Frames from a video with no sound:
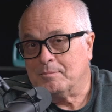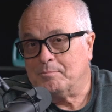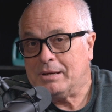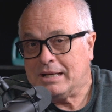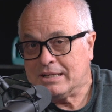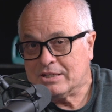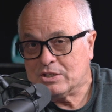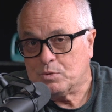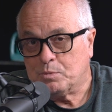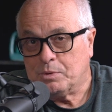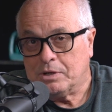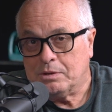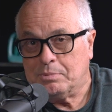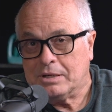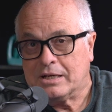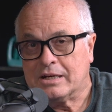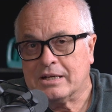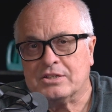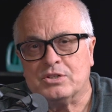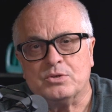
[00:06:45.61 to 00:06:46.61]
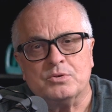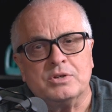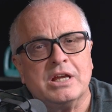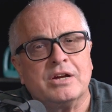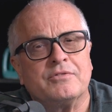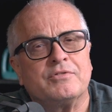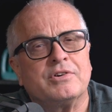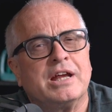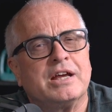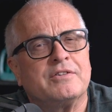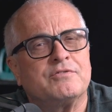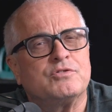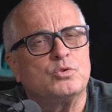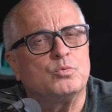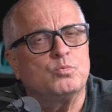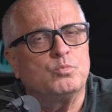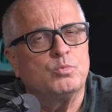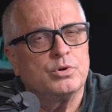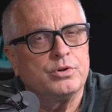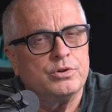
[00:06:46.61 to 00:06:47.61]
best way, because you never have to
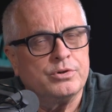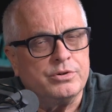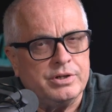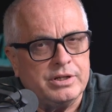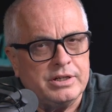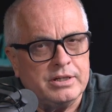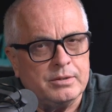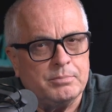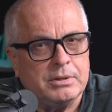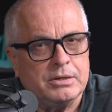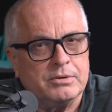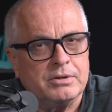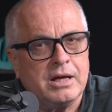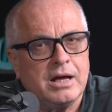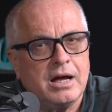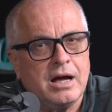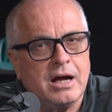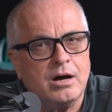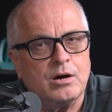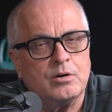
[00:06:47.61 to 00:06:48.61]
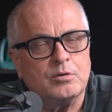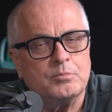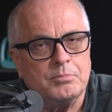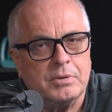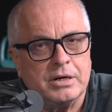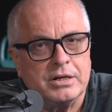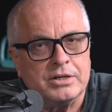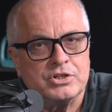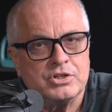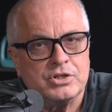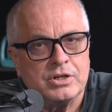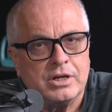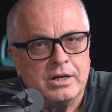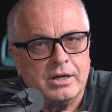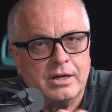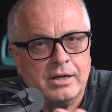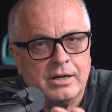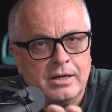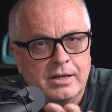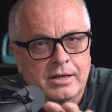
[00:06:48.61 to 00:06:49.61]
worry about how much
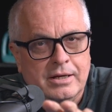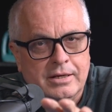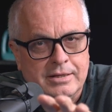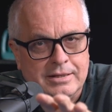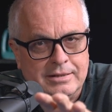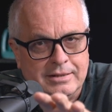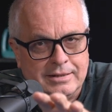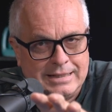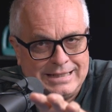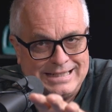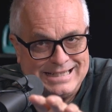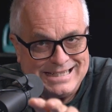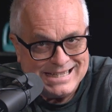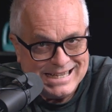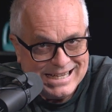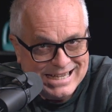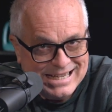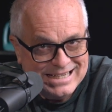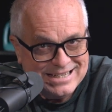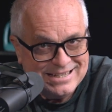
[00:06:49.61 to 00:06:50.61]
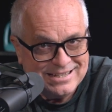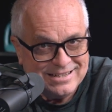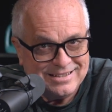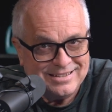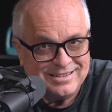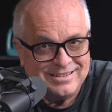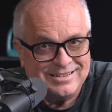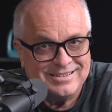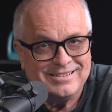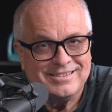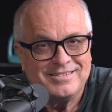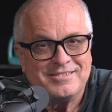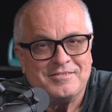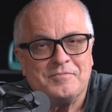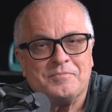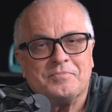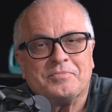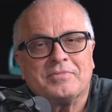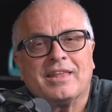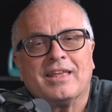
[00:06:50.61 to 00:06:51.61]
data
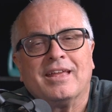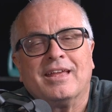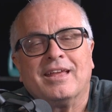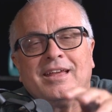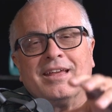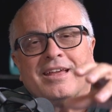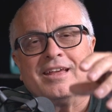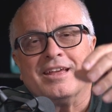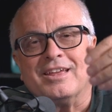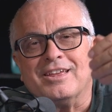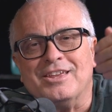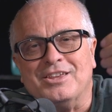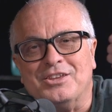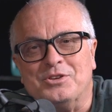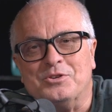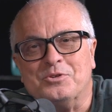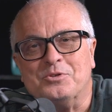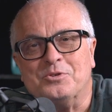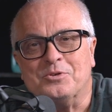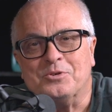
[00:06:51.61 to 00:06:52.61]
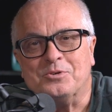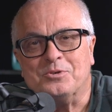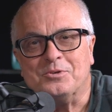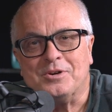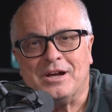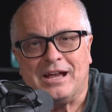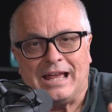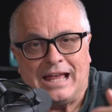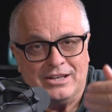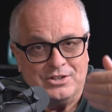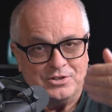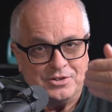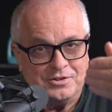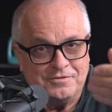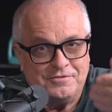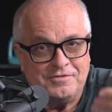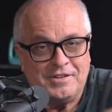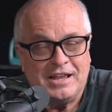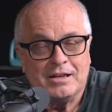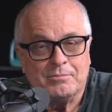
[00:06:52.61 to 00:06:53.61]
you and your
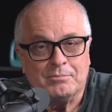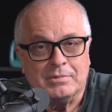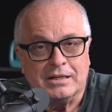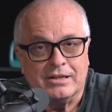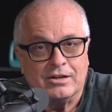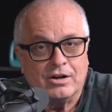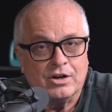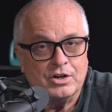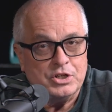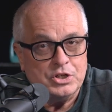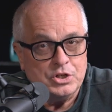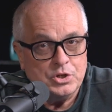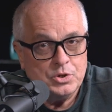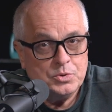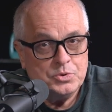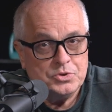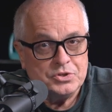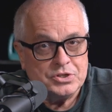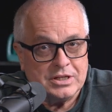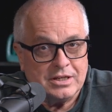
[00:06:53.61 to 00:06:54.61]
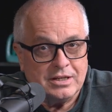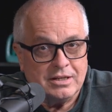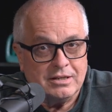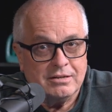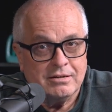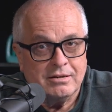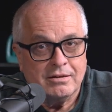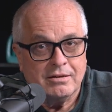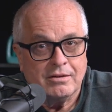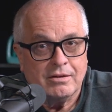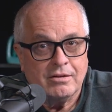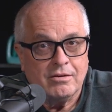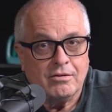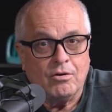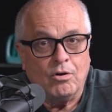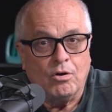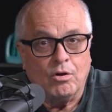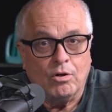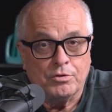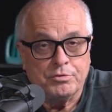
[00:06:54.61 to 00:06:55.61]
family are using
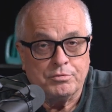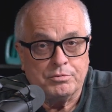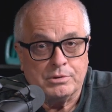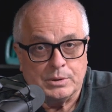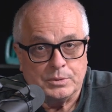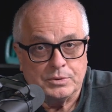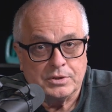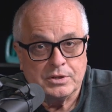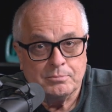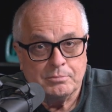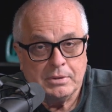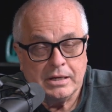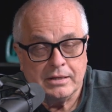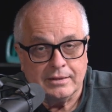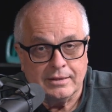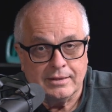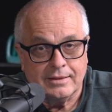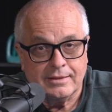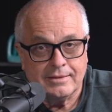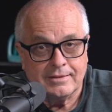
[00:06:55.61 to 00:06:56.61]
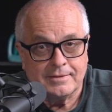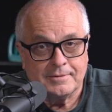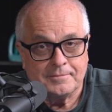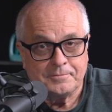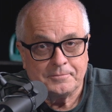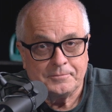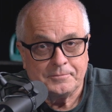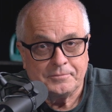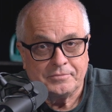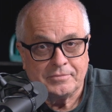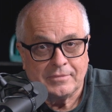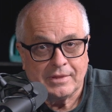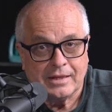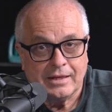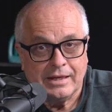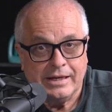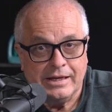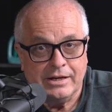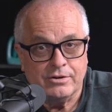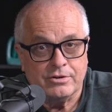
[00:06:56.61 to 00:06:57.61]
all throughout the month.
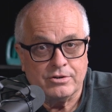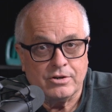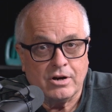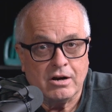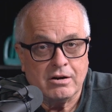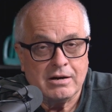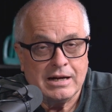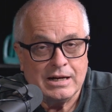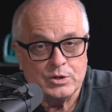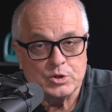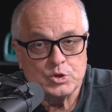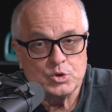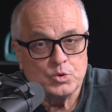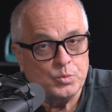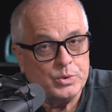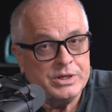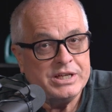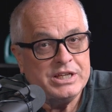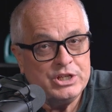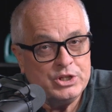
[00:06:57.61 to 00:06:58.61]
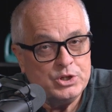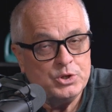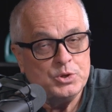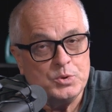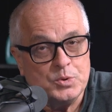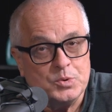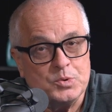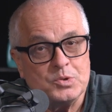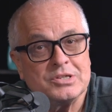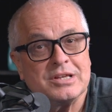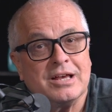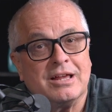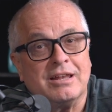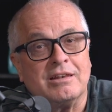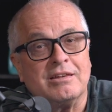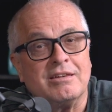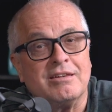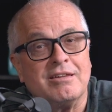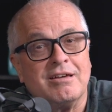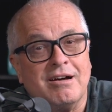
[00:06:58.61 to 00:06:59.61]
Here at our house, we use a
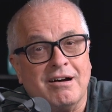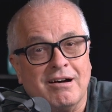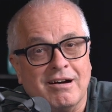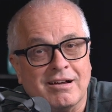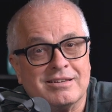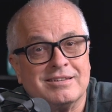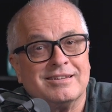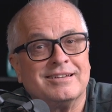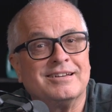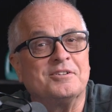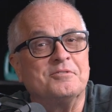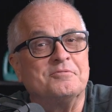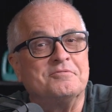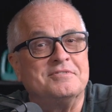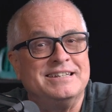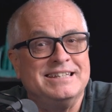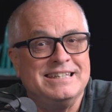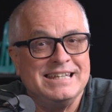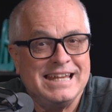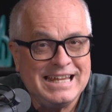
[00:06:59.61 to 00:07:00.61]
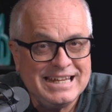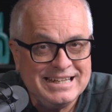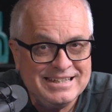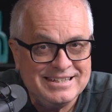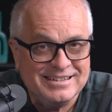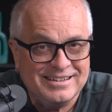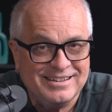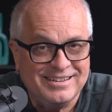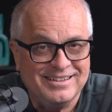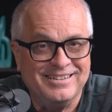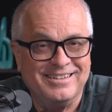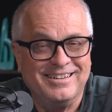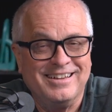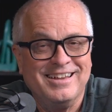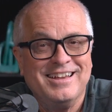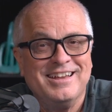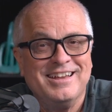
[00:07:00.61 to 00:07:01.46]
lot of data.